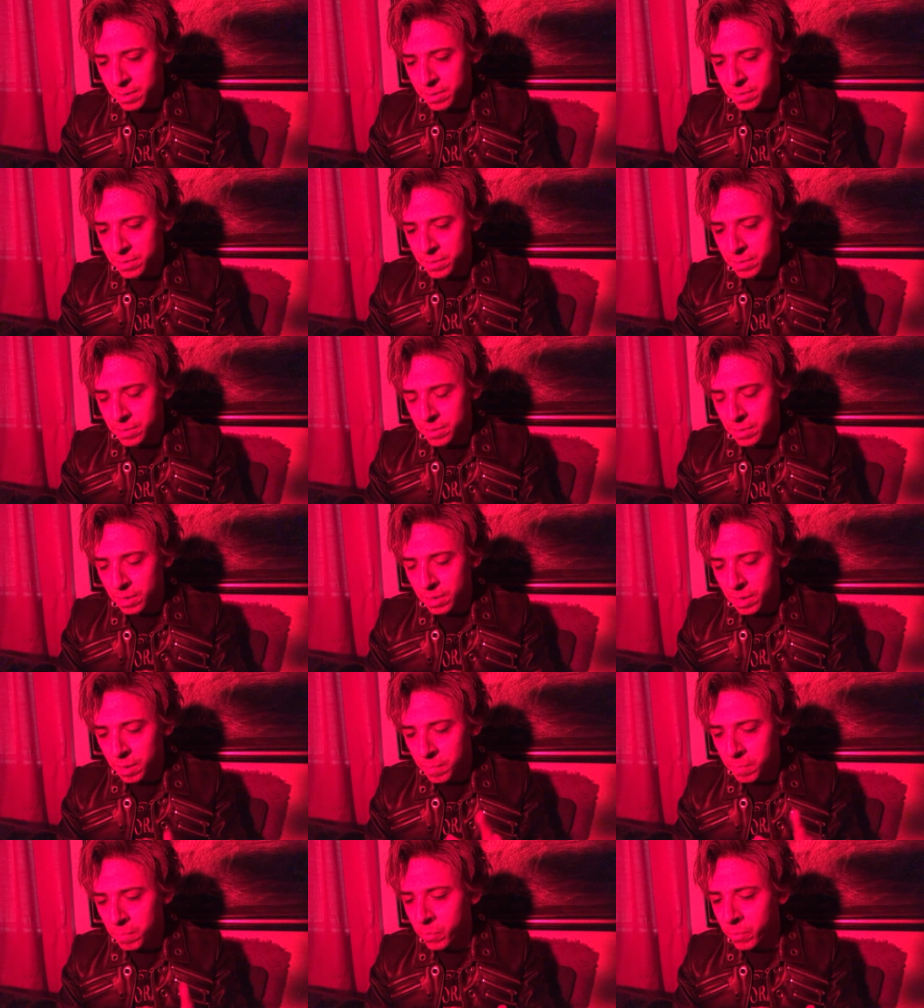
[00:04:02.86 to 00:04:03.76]
the
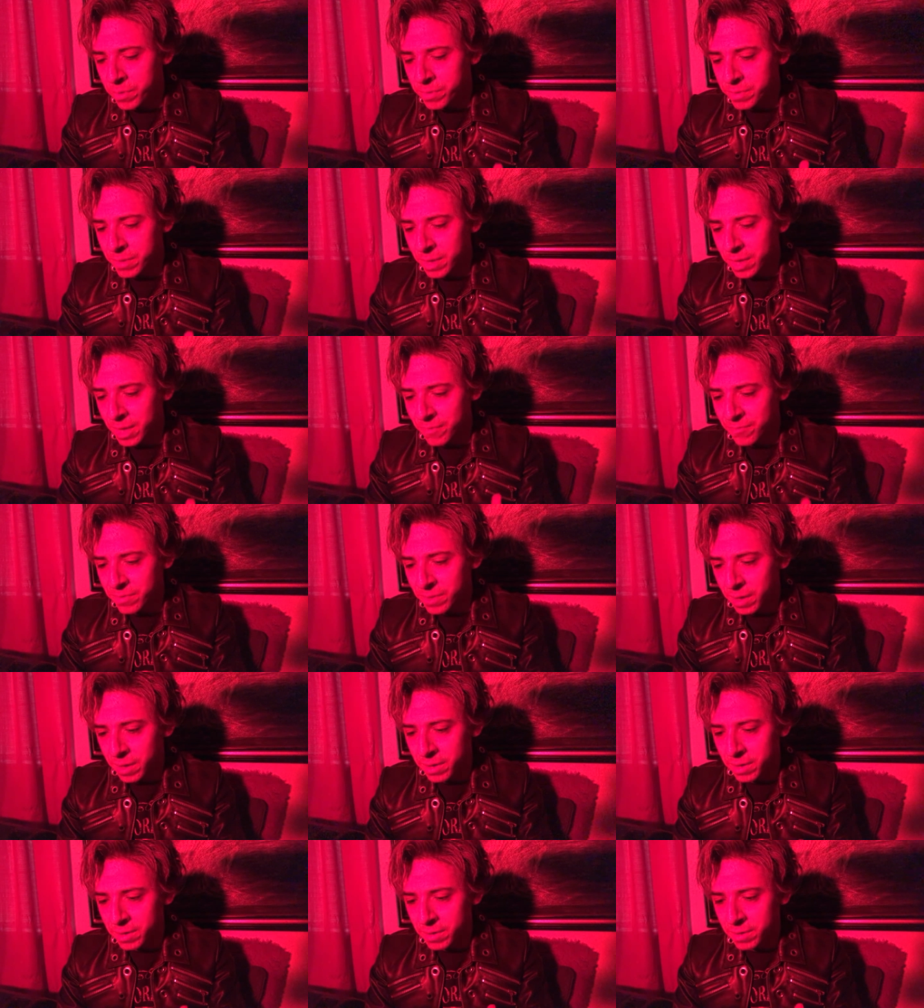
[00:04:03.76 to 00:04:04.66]
number one thing I've
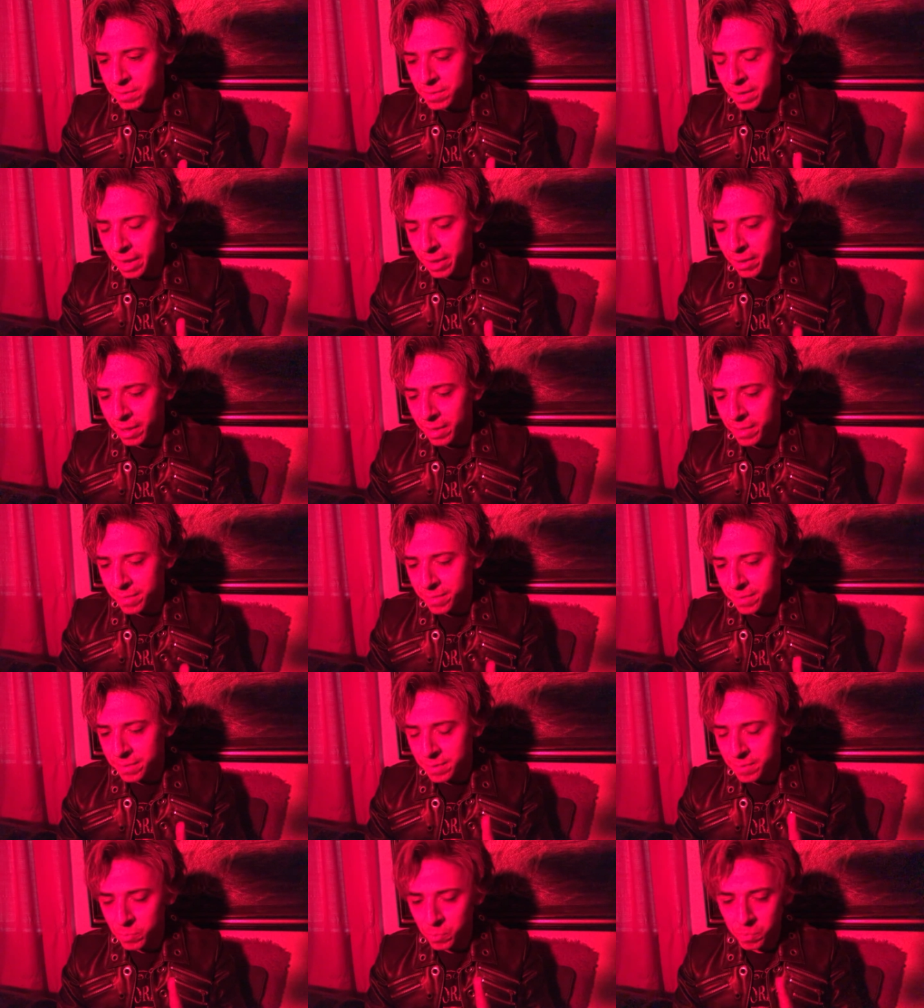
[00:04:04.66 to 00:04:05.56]
done that I, uh,
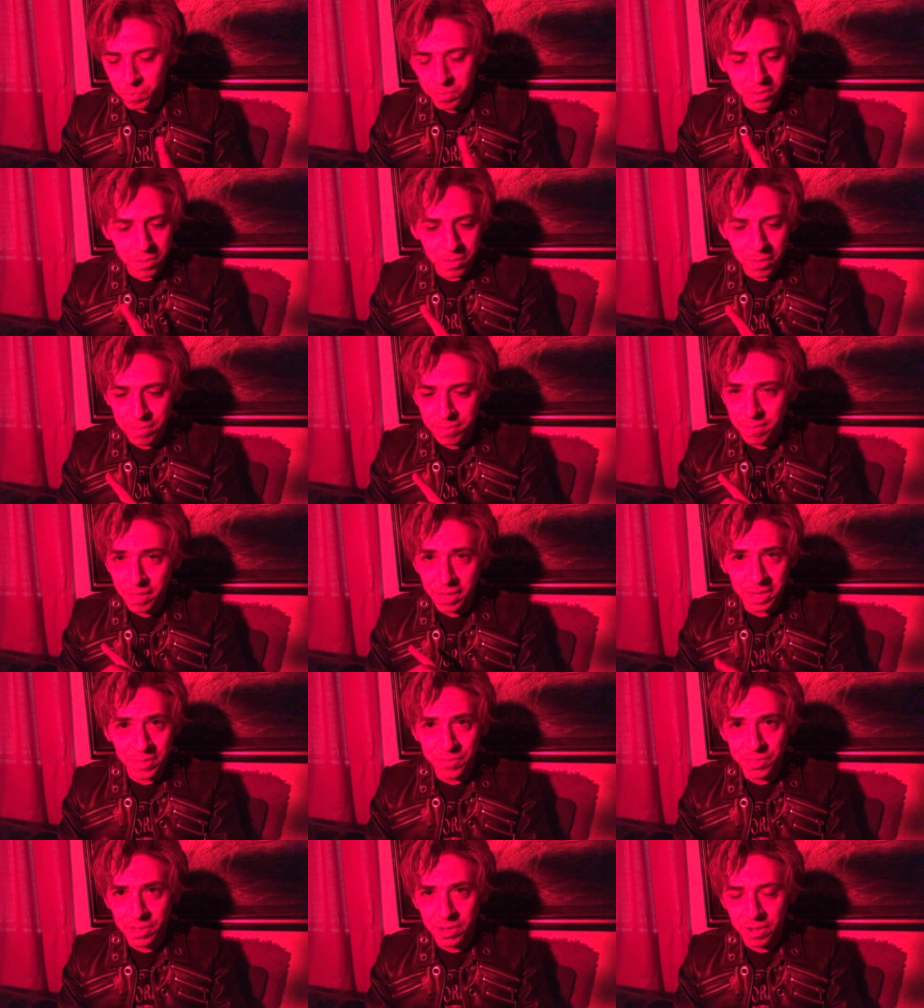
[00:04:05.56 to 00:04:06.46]
the, it's not
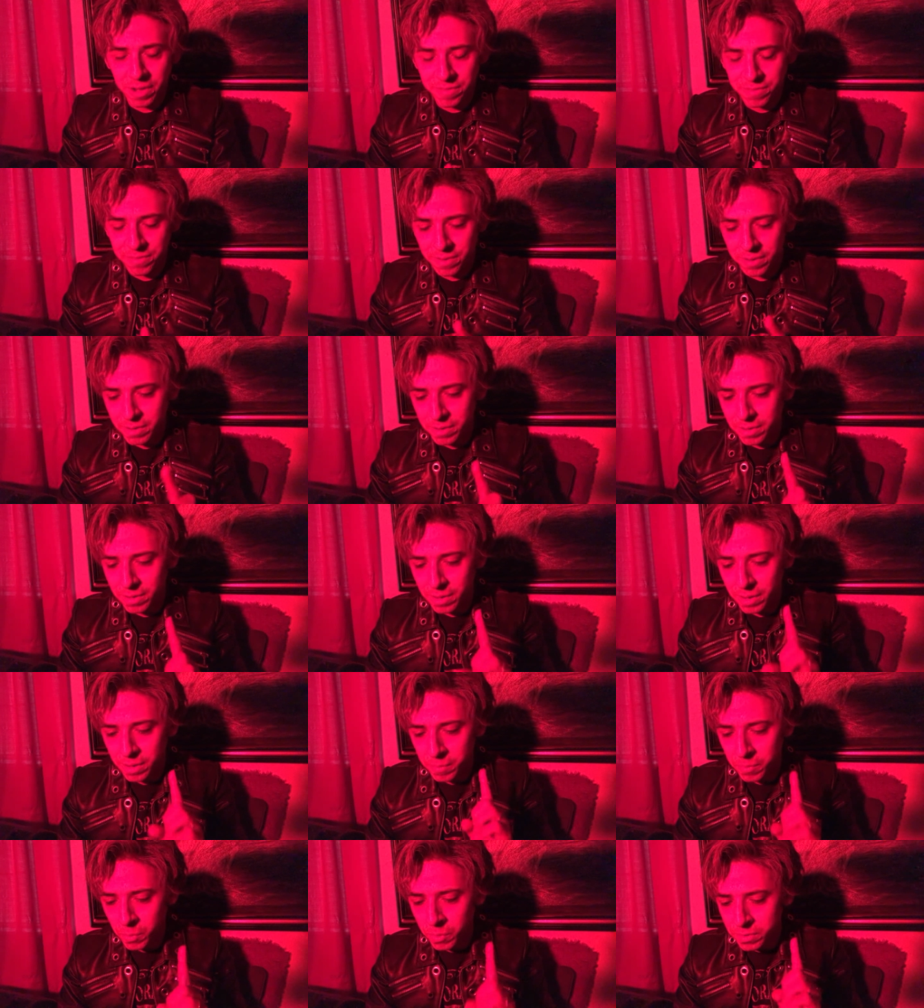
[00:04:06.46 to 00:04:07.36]
even the content. The
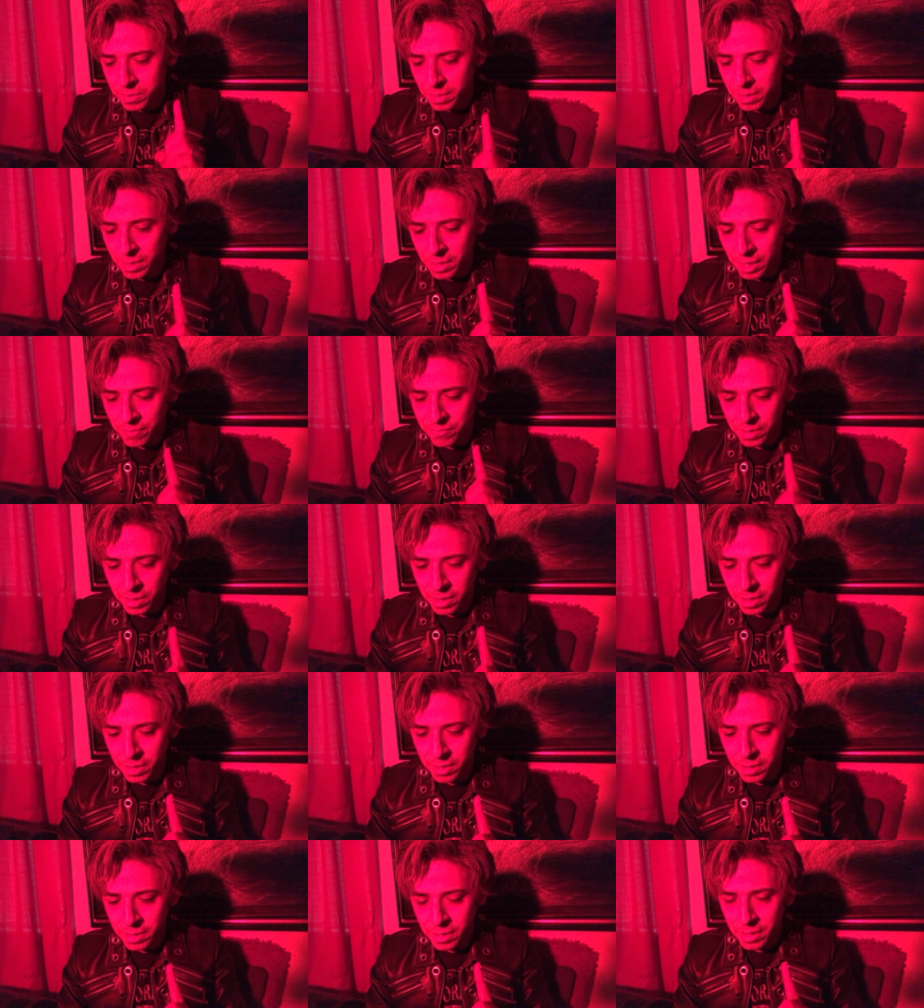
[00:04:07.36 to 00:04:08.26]
number one thing I've
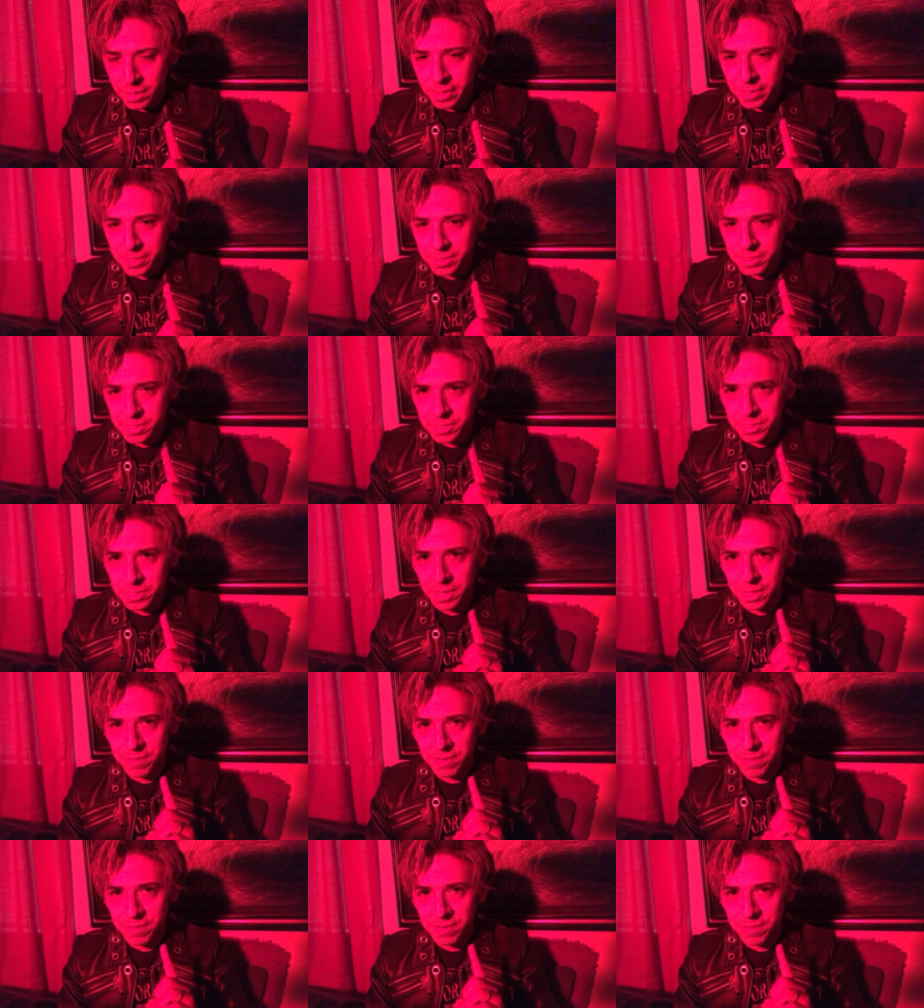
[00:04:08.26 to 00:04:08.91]
done is,